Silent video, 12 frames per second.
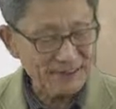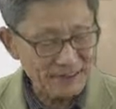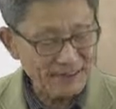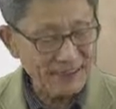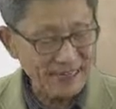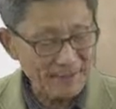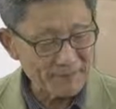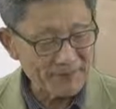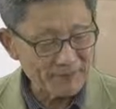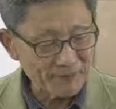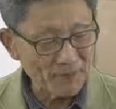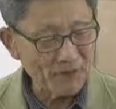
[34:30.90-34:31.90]
can be
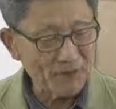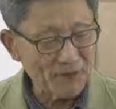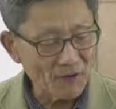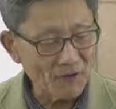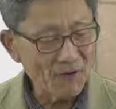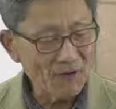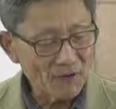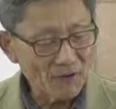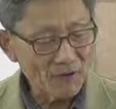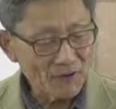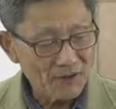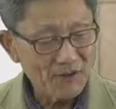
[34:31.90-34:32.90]
4
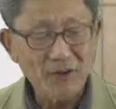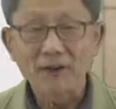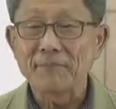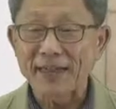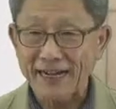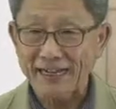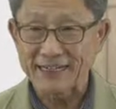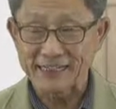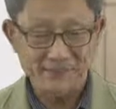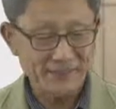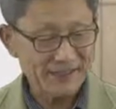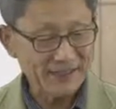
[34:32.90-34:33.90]

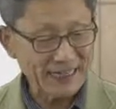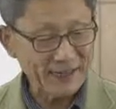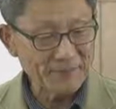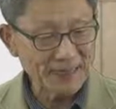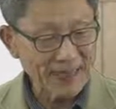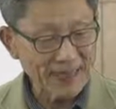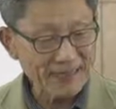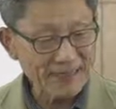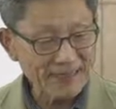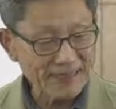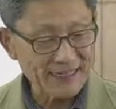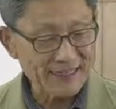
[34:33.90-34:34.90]
mechanisms, namely
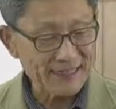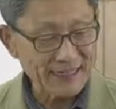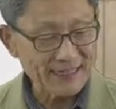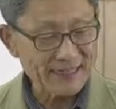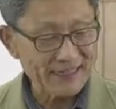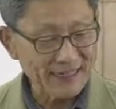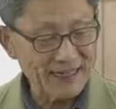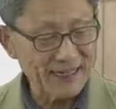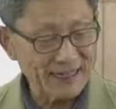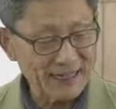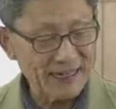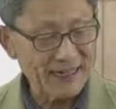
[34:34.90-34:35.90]
SS, SI,
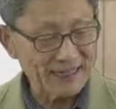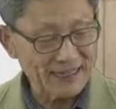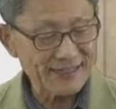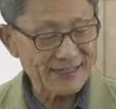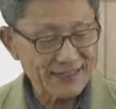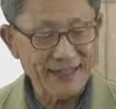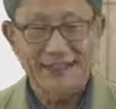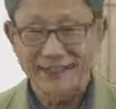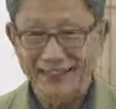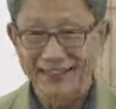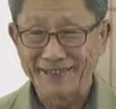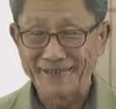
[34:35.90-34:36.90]
ISII,